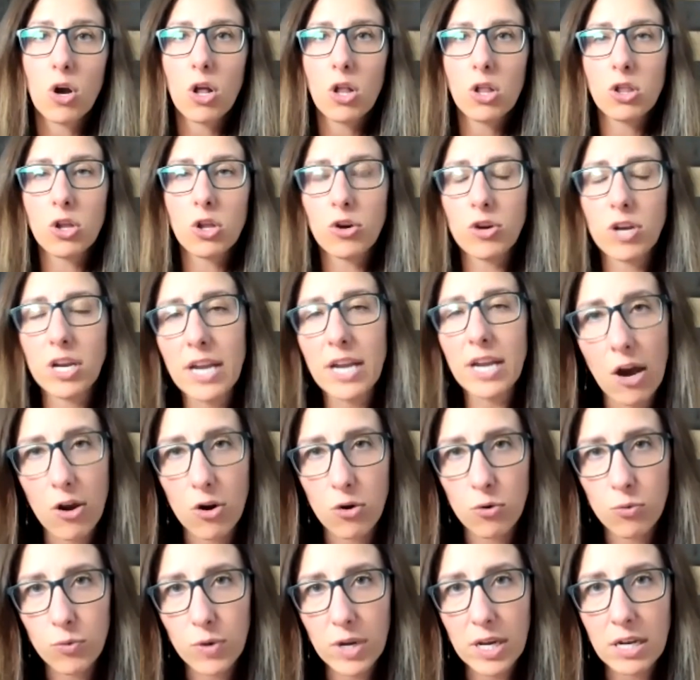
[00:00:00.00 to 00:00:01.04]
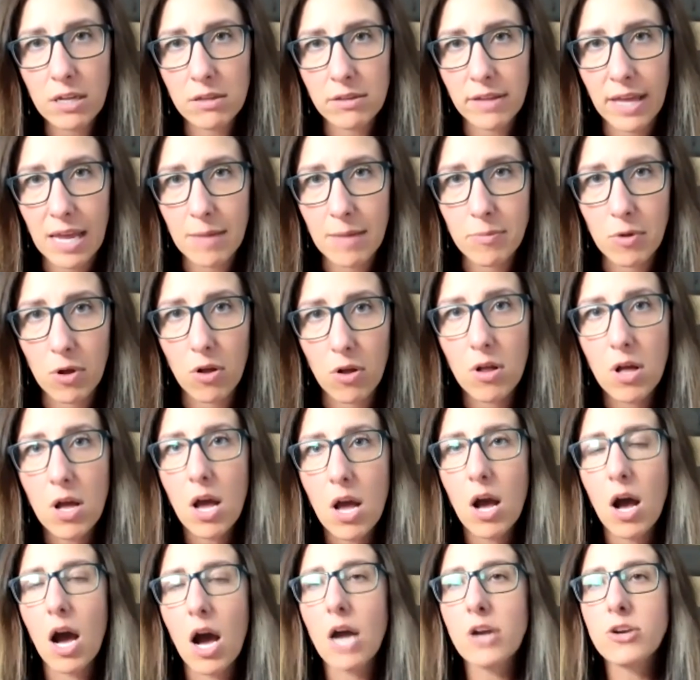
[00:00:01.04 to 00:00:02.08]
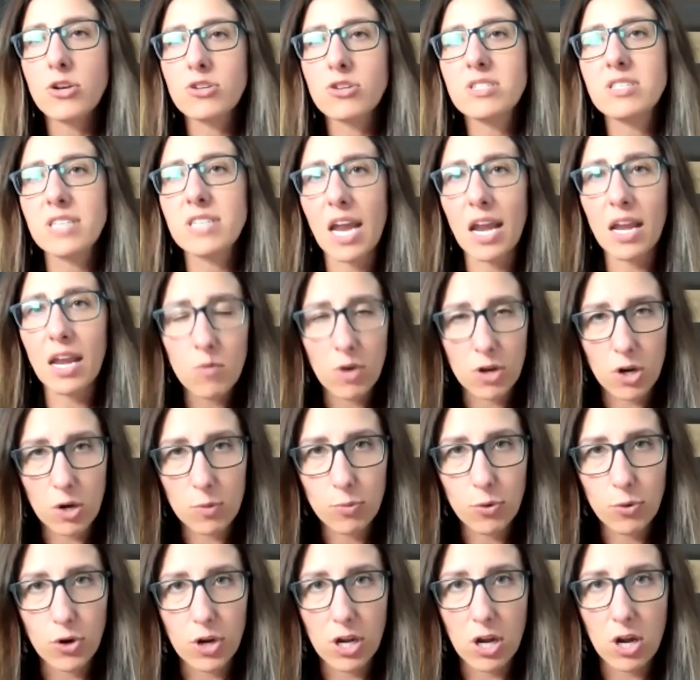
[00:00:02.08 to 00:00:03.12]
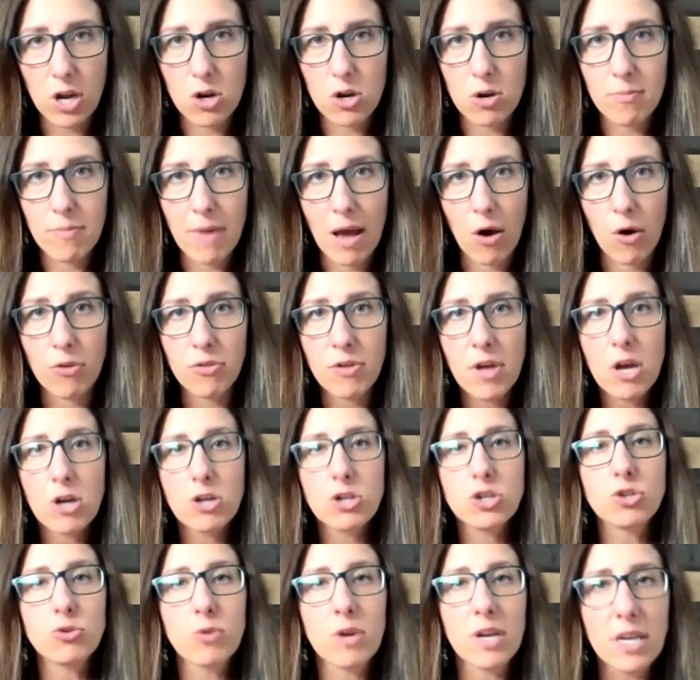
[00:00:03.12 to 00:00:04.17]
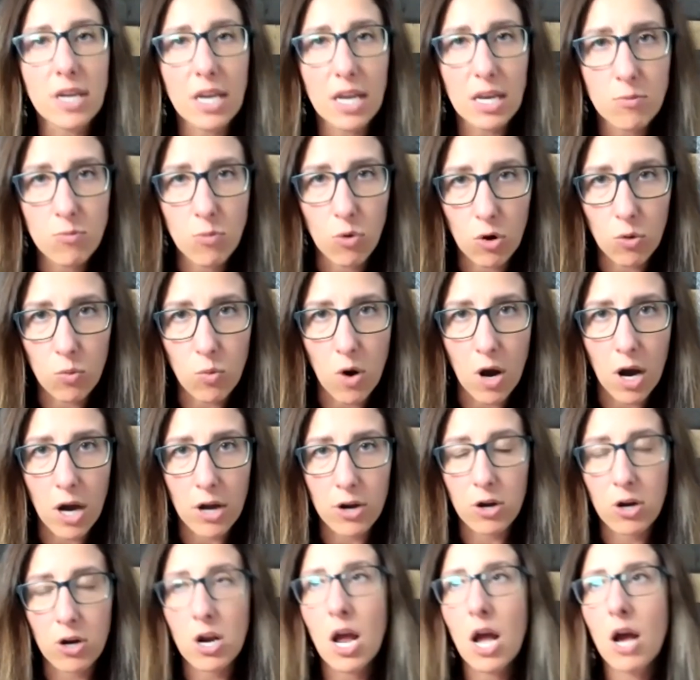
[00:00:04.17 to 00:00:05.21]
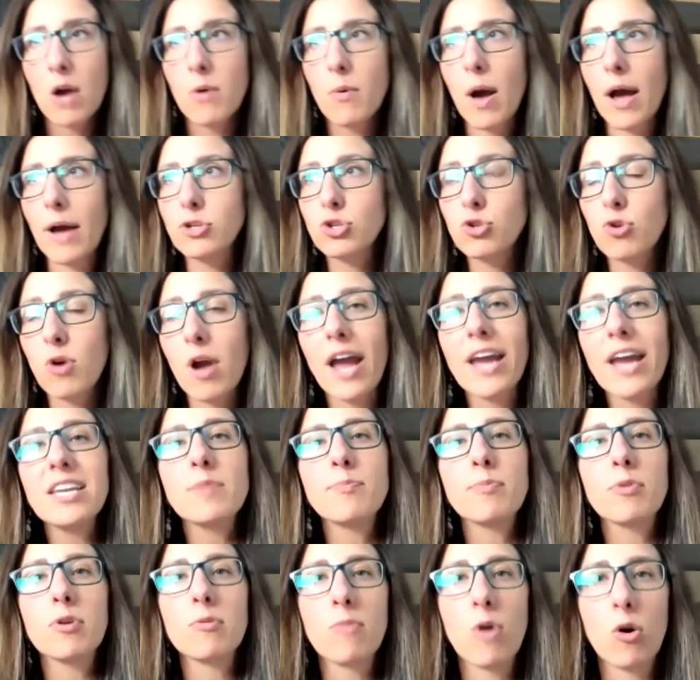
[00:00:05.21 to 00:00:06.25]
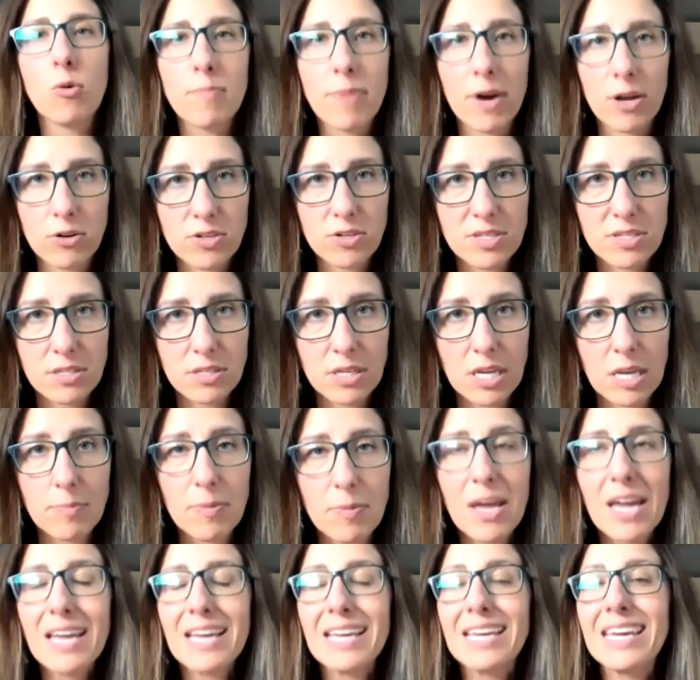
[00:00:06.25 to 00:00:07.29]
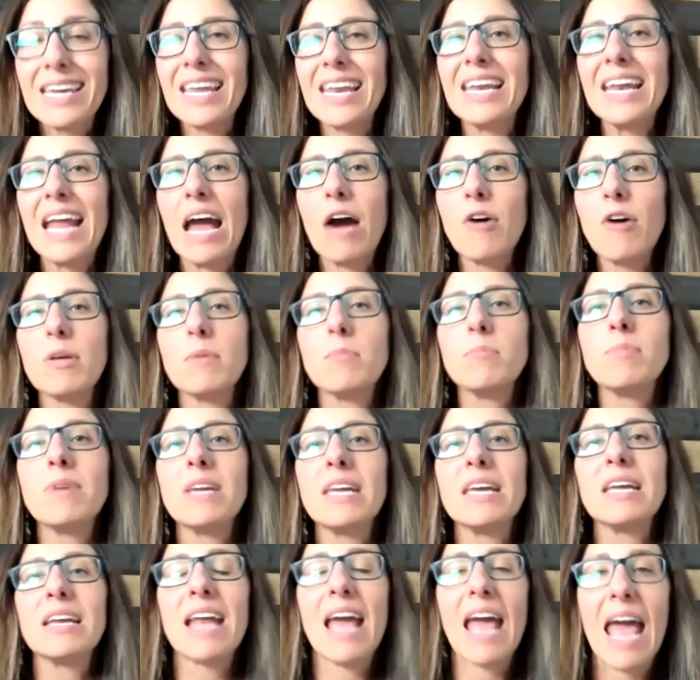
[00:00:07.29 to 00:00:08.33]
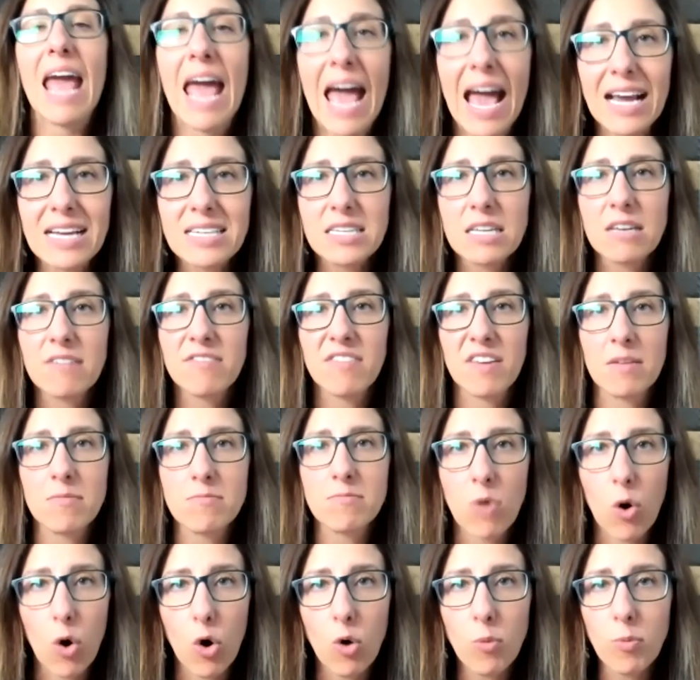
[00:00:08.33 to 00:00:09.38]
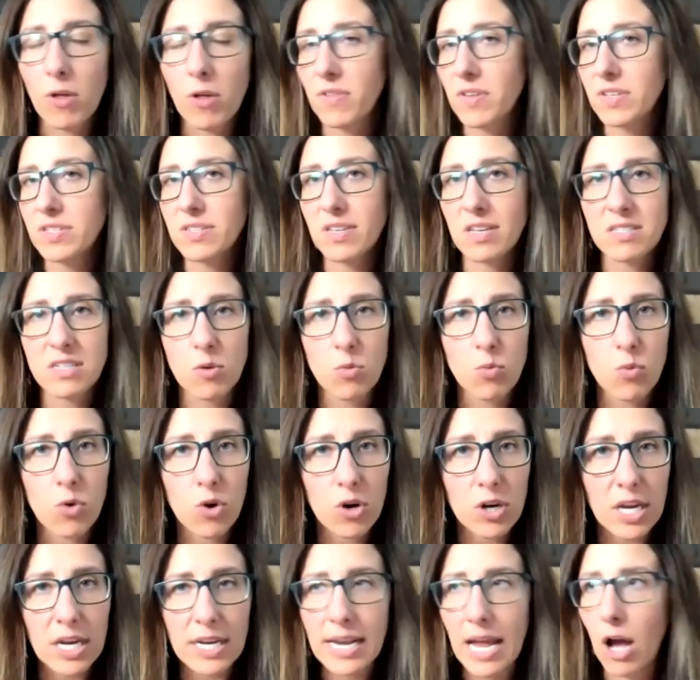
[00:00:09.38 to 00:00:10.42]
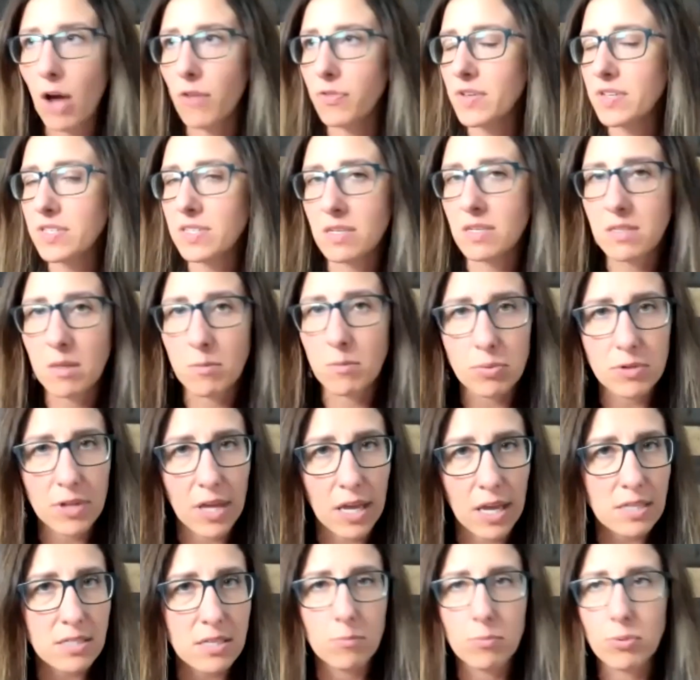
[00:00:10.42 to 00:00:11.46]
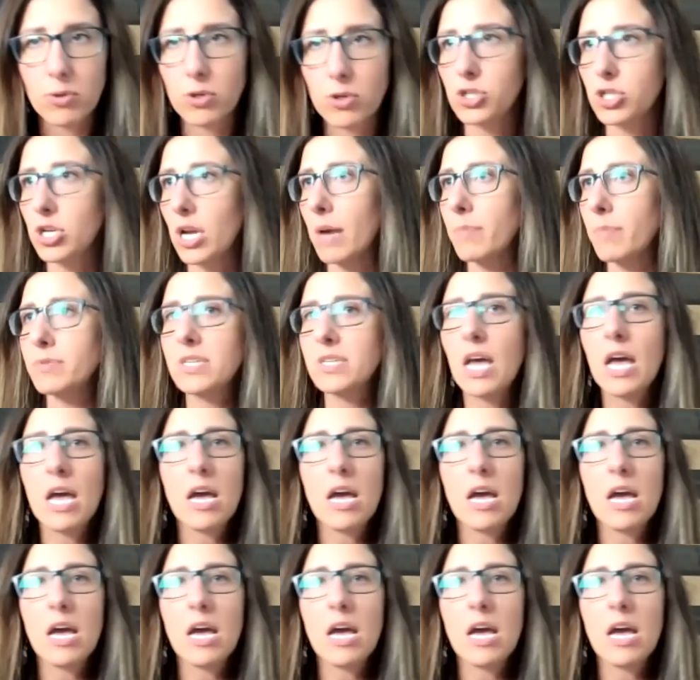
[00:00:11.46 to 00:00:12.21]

learning how to read a label, understanding what you're putting in your mouth, drinking more water, trying to promote better sleep, getting out and being active and mobile. This isn't working out. This isn't planks and push-ups.